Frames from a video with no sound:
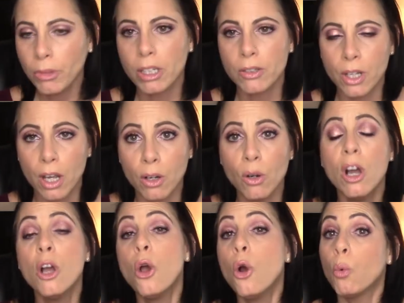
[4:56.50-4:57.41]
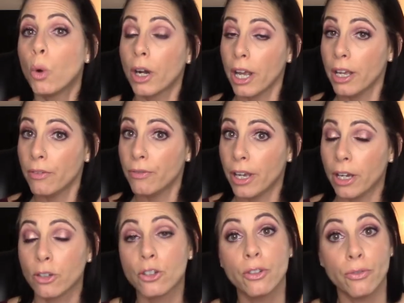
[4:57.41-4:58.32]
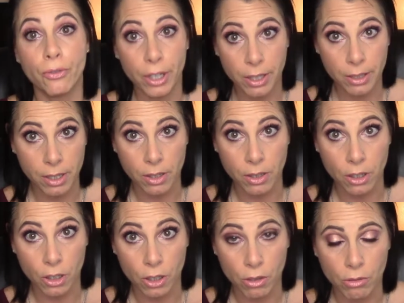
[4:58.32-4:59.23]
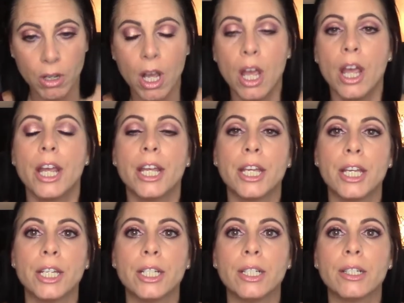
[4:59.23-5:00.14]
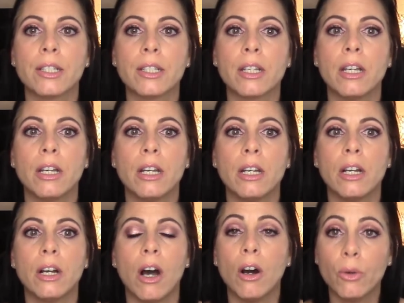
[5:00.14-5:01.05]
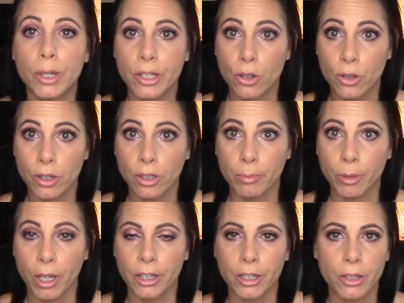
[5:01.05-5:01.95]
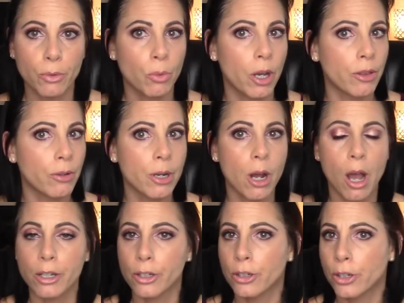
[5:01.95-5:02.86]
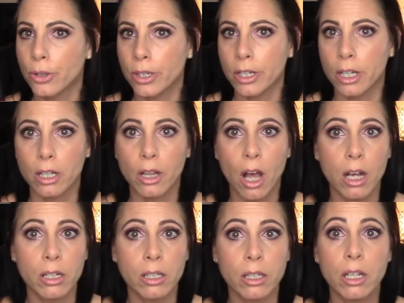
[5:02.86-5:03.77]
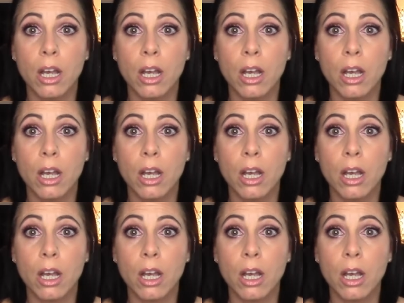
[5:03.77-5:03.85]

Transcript: So what I have found to fix this issue is always use a lip liner. Whether or not you're using a gloss,